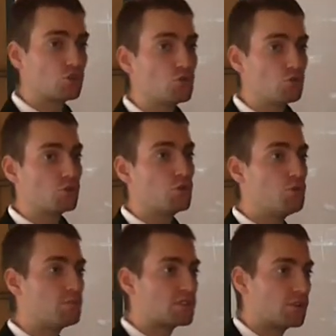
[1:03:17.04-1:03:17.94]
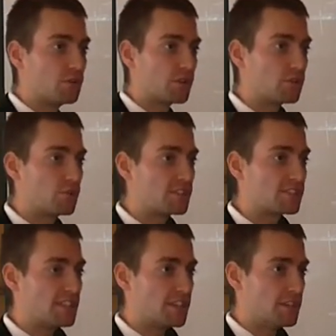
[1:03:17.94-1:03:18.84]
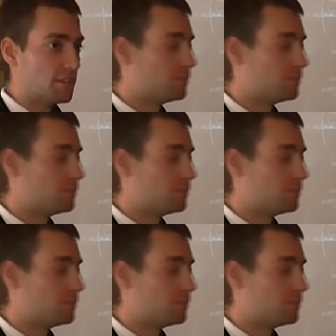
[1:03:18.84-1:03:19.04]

is a true tombstone that you are seeing